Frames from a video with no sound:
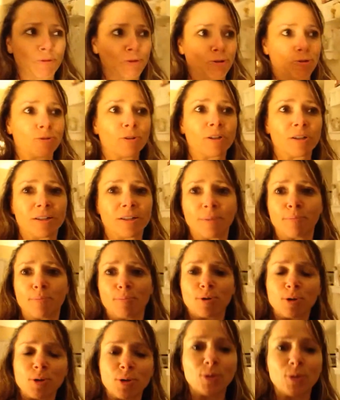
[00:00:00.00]
Grill
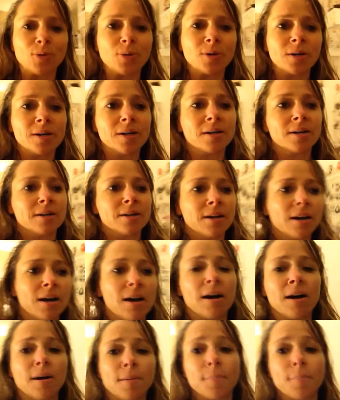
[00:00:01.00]
and Brew.
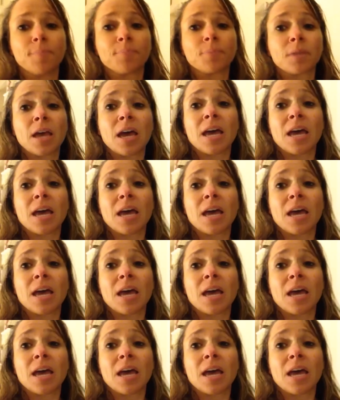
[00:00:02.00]
Um,